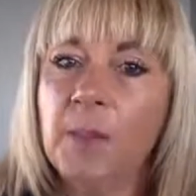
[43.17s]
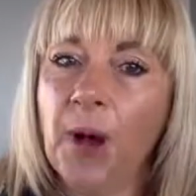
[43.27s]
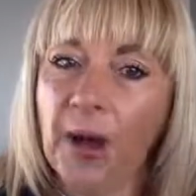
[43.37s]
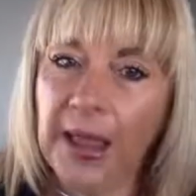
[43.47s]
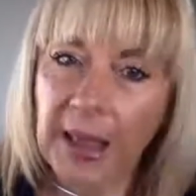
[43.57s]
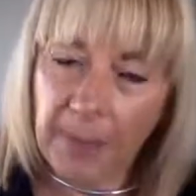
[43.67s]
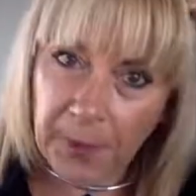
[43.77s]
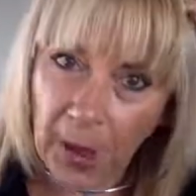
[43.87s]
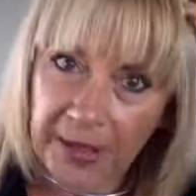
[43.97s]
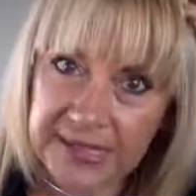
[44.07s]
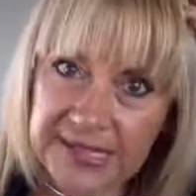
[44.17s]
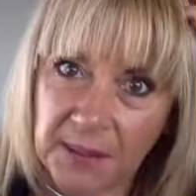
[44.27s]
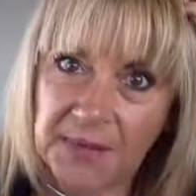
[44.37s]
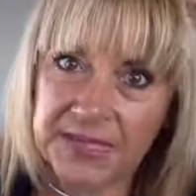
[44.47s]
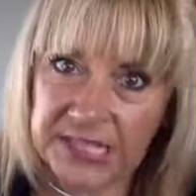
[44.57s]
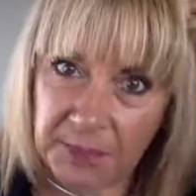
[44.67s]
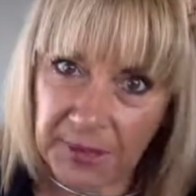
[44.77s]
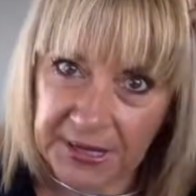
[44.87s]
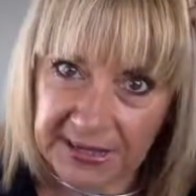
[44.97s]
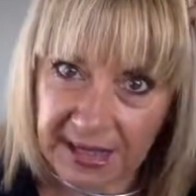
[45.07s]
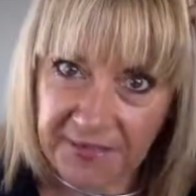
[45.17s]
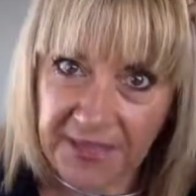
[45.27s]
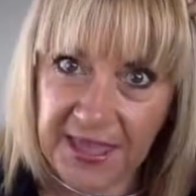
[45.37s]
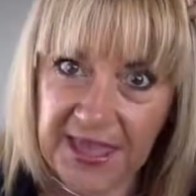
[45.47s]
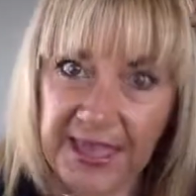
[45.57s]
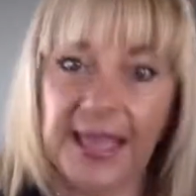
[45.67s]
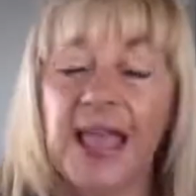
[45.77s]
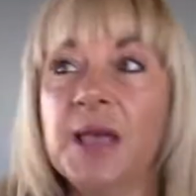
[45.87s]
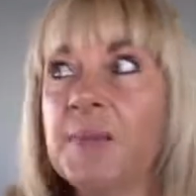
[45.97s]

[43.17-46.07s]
by applying some discipline in their thinking,